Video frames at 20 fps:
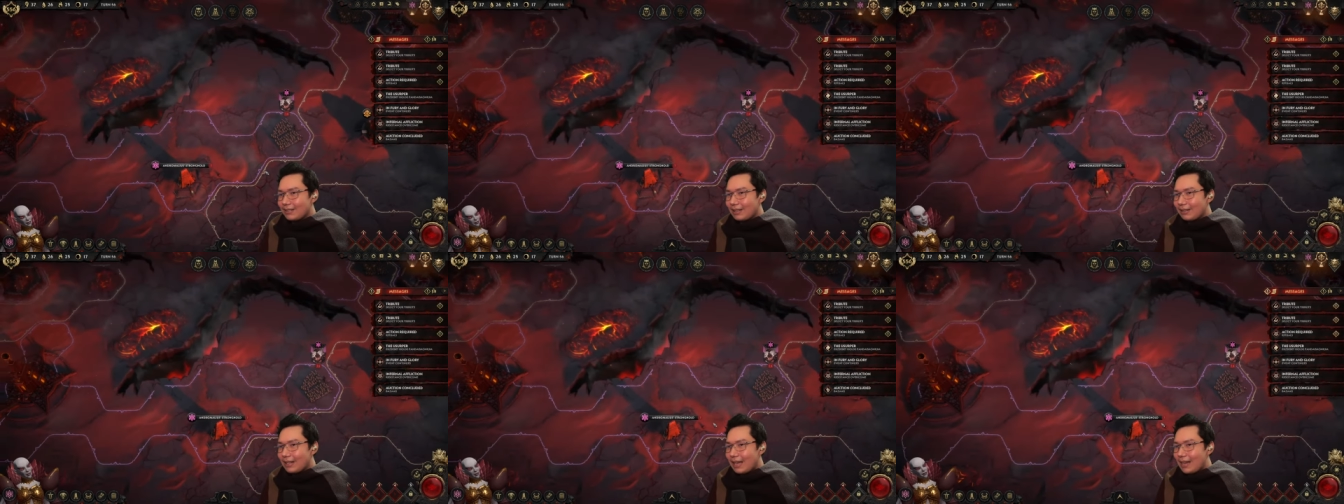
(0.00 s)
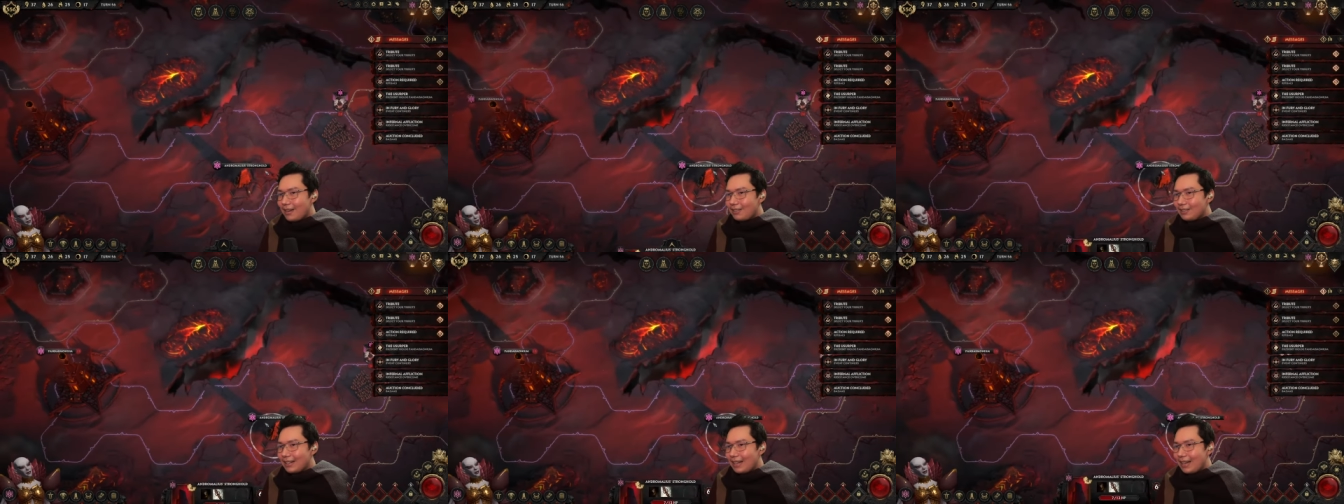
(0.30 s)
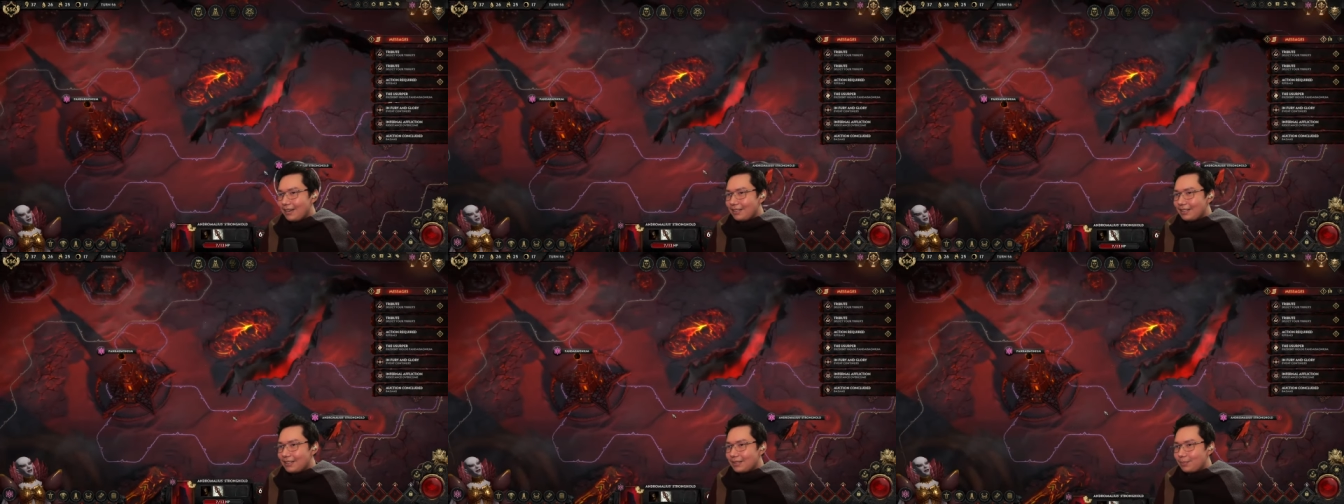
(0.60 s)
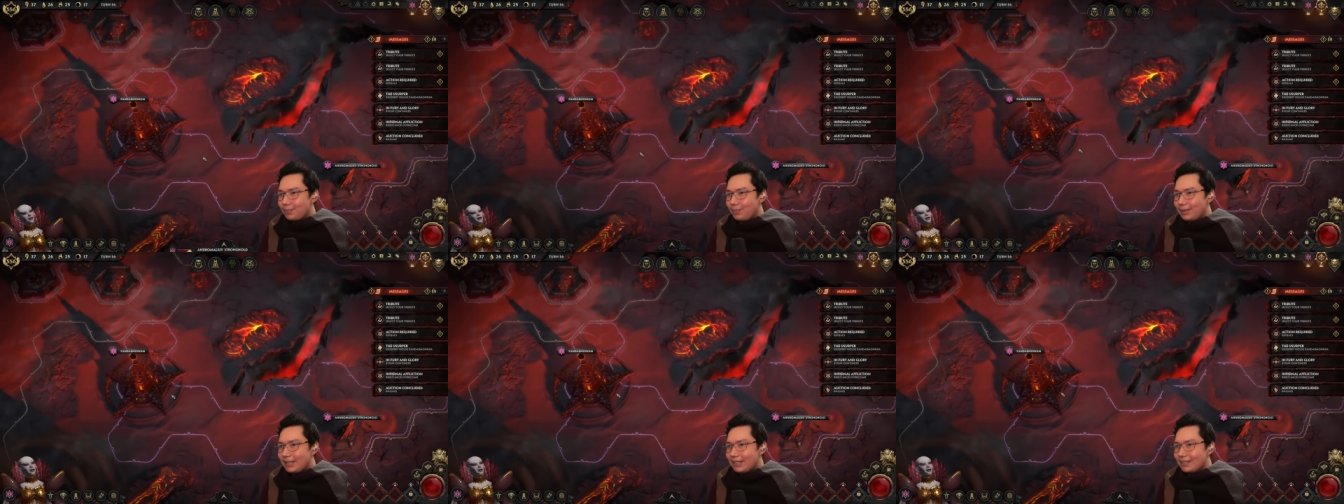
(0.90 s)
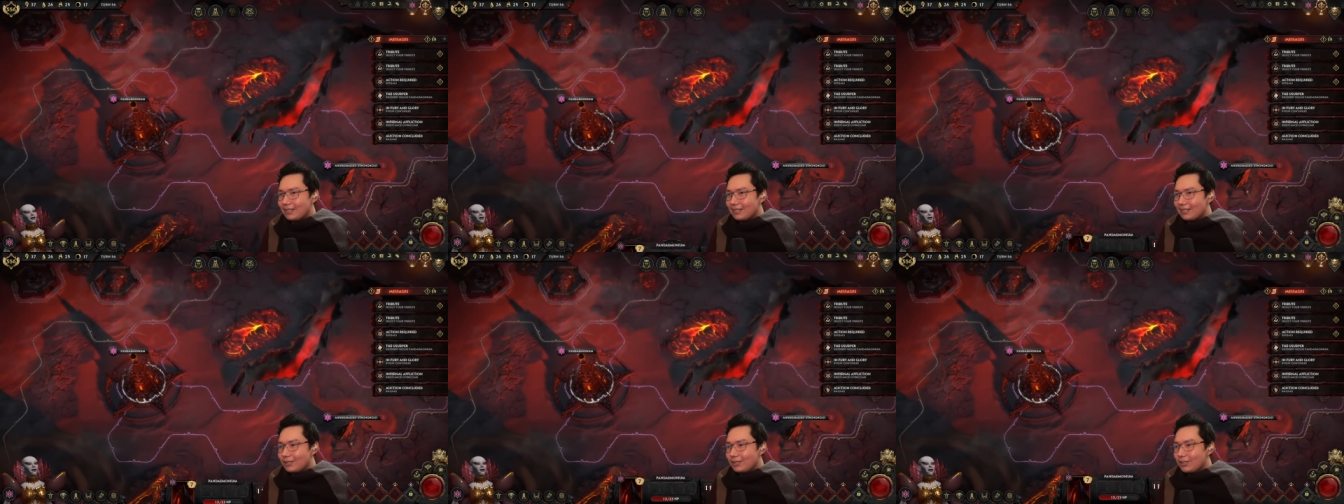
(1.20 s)
Like, how, how does
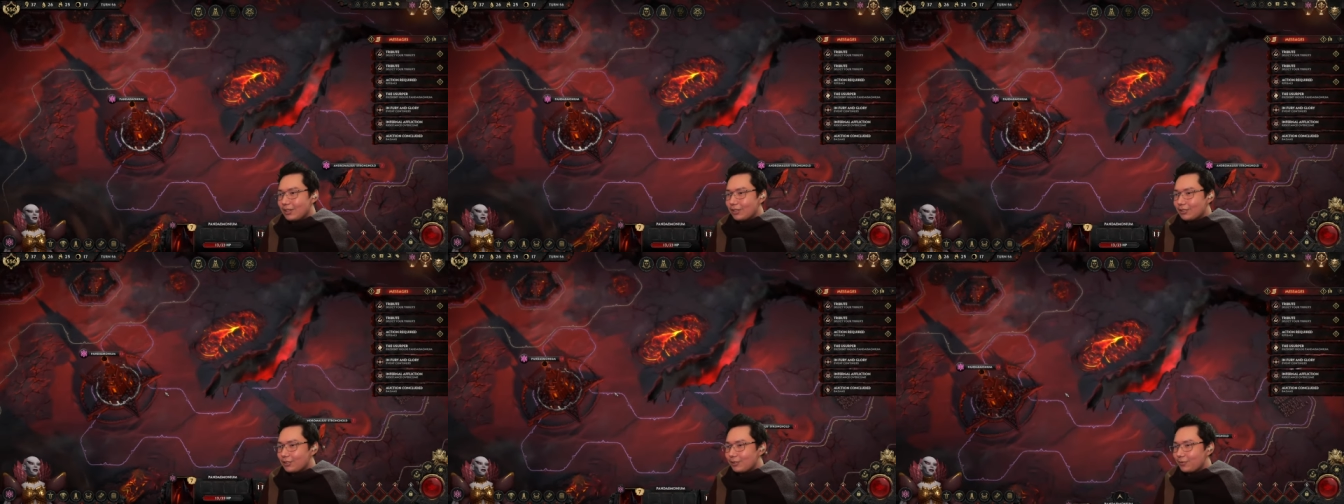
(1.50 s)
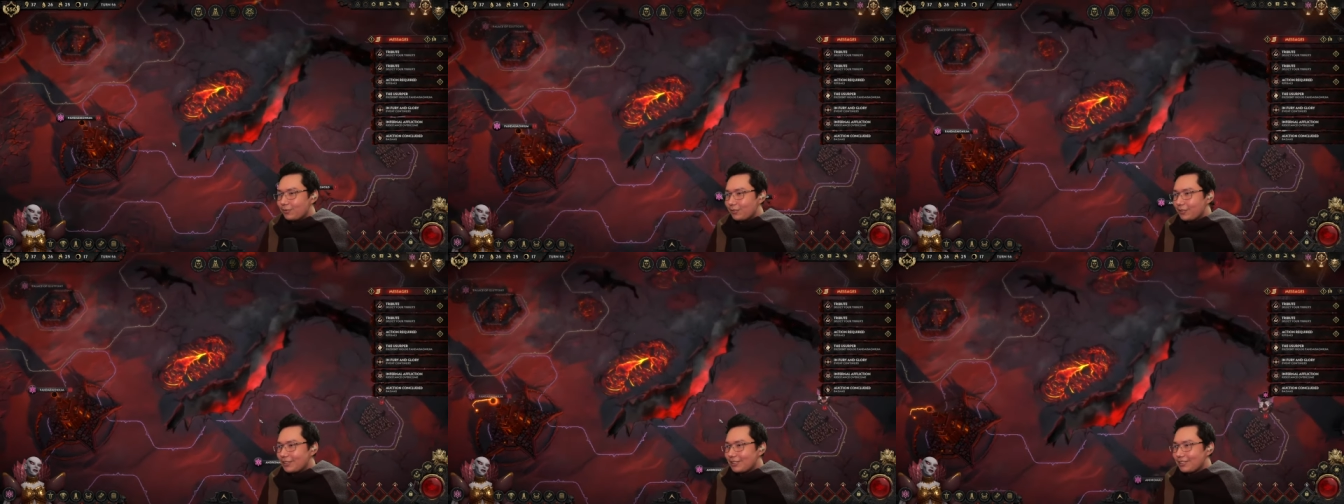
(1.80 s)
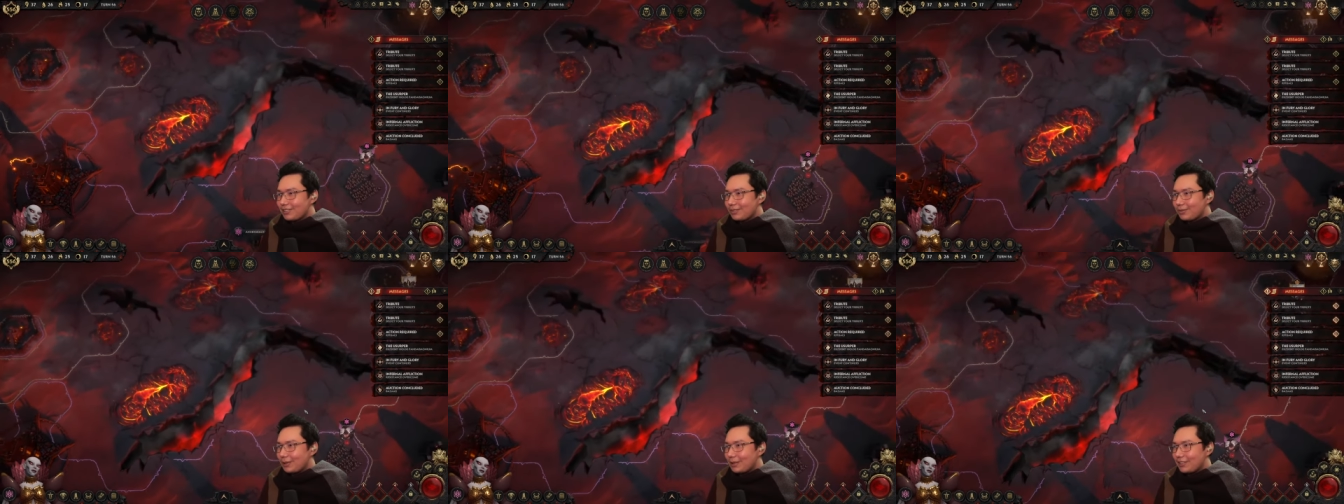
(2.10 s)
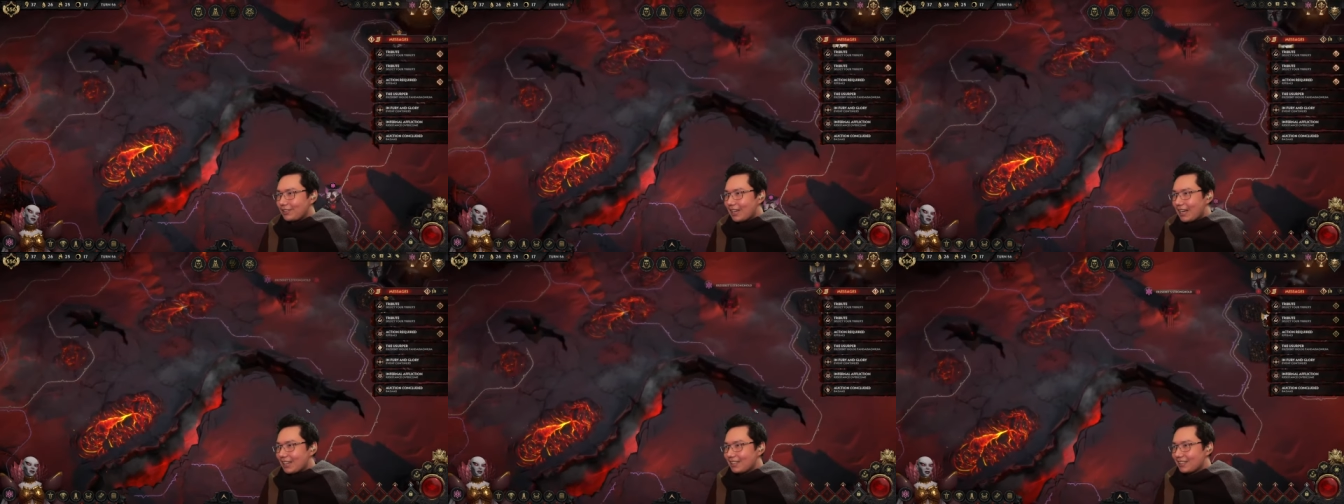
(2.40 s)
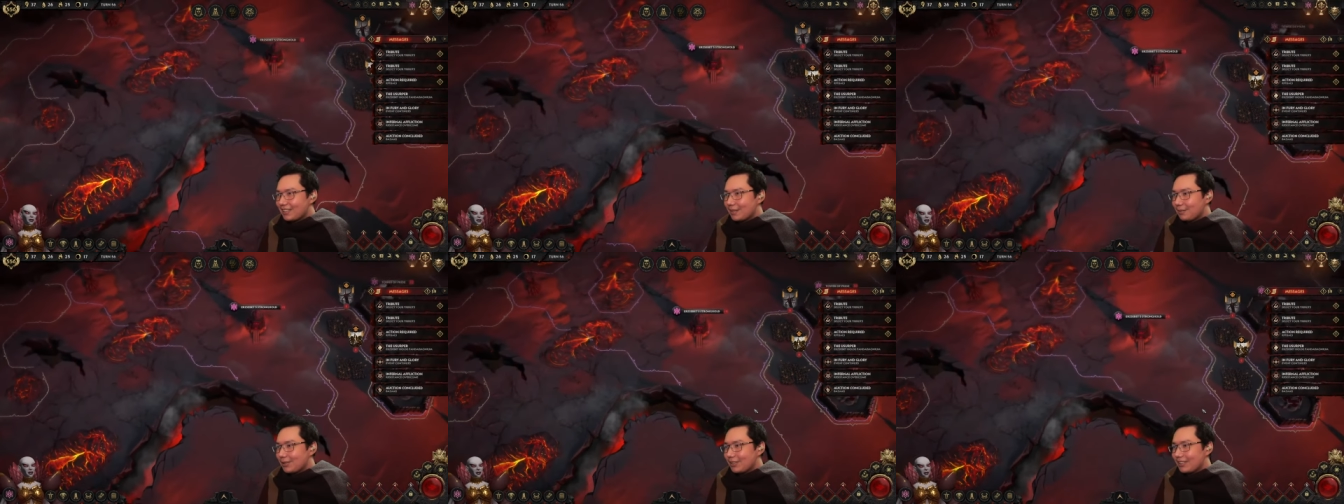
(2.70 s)
being... Who goes first when you're
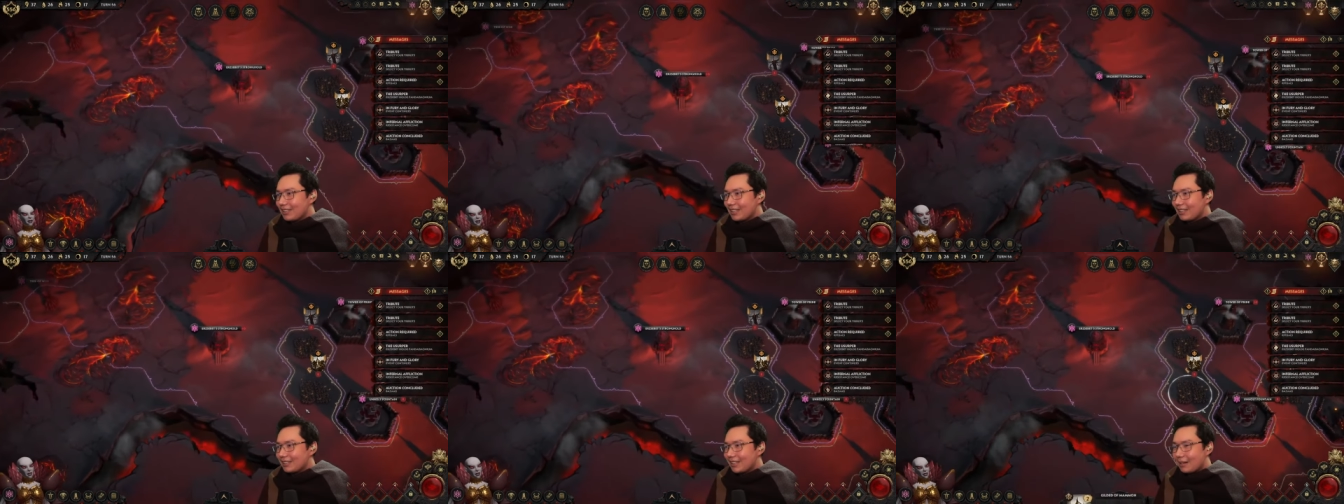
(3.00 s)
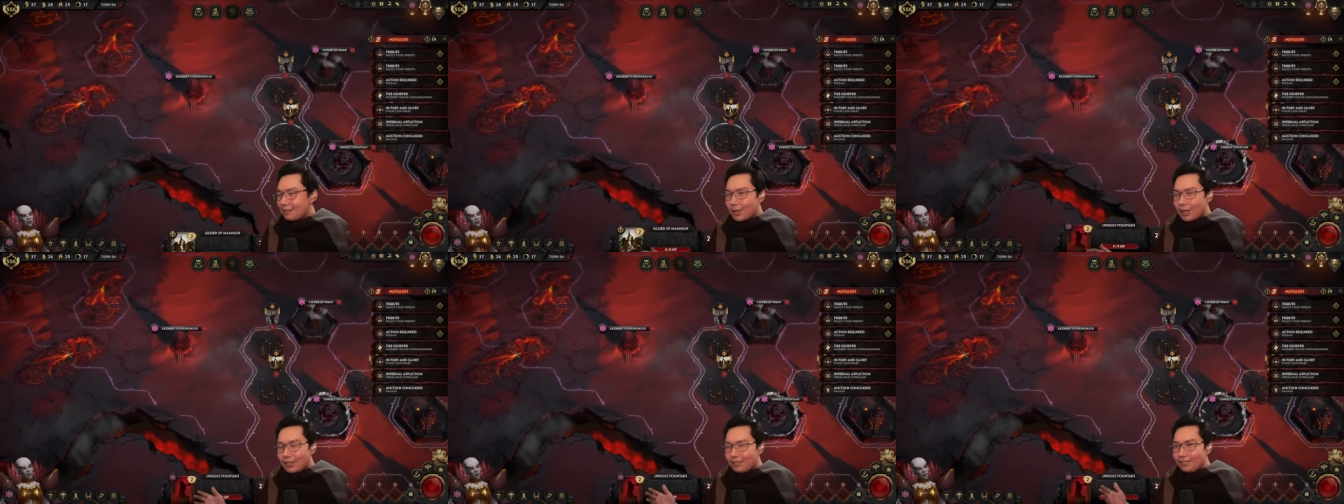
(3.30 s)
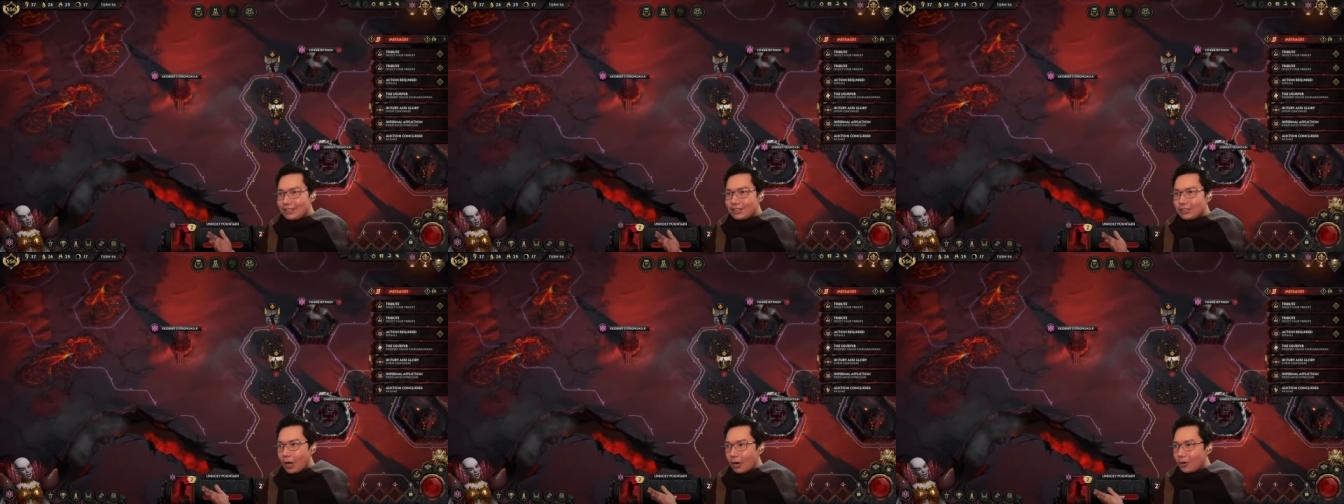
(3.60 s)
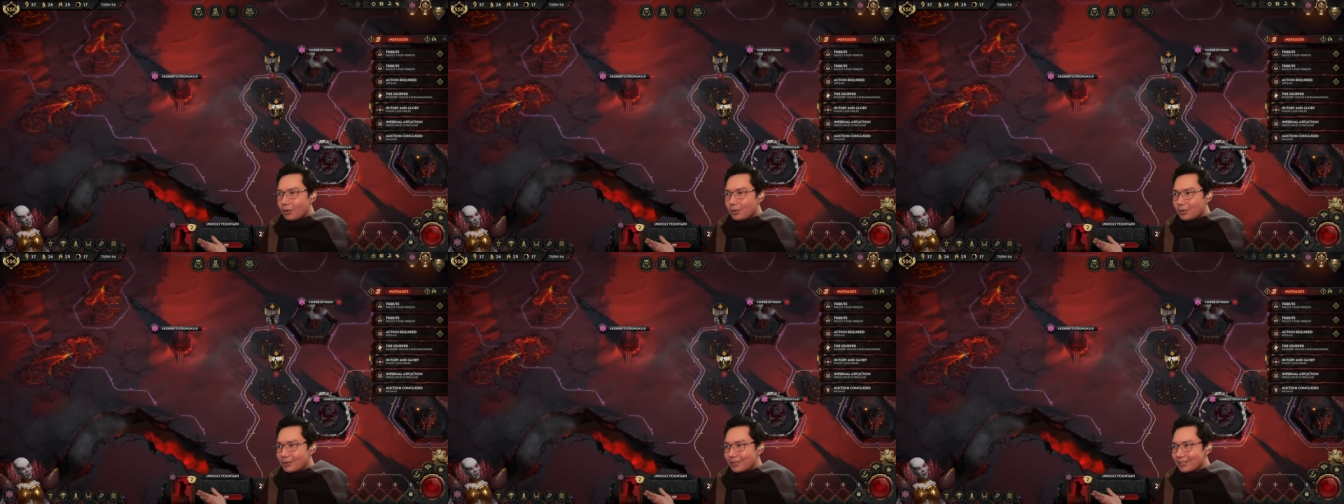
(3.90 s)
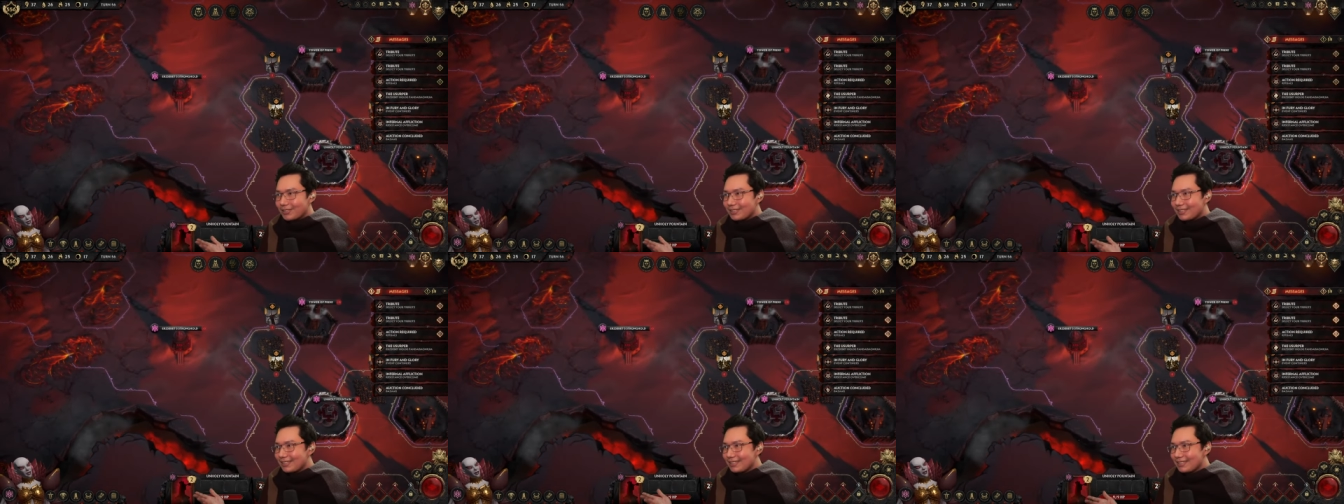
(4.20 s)
excommunicated? I'm not even
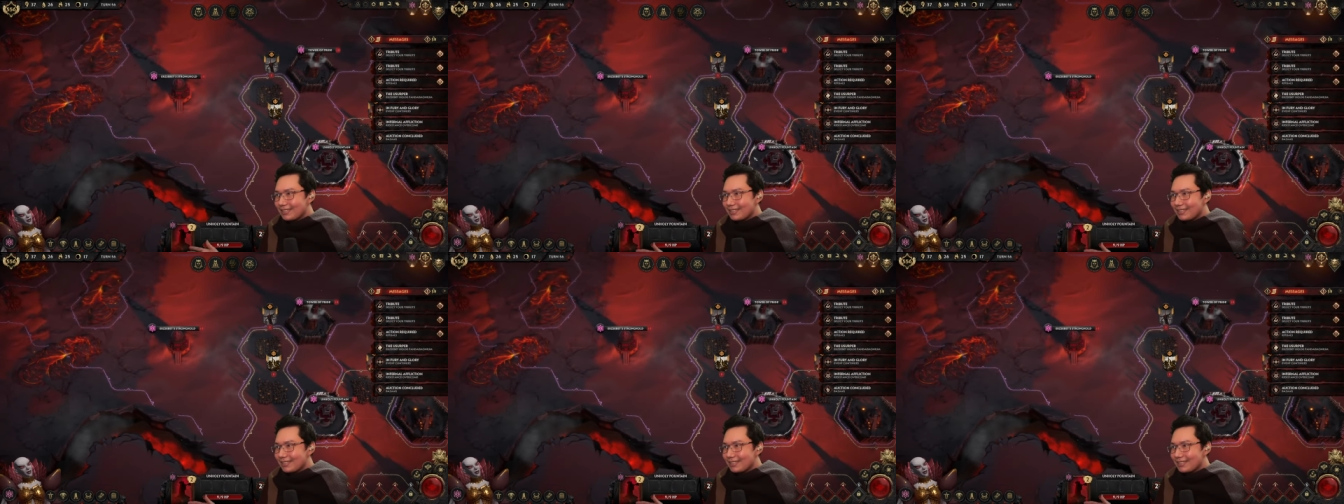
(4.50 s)
told.